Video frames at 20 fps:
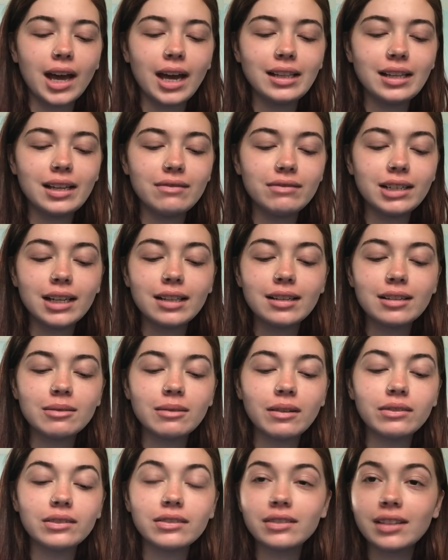I love Taylor
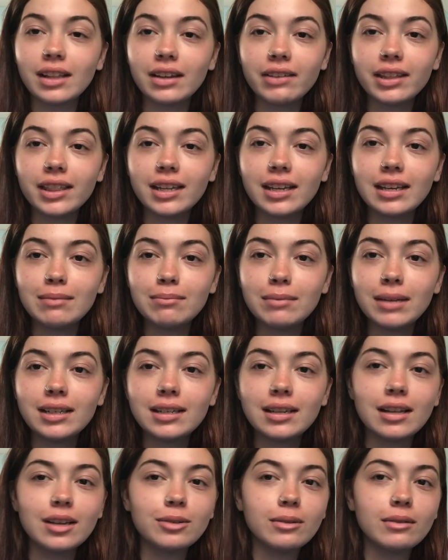Swift with everything in me.
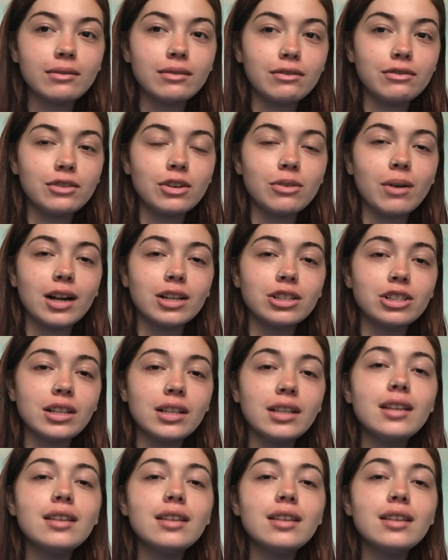Taylor Swift, if you're watching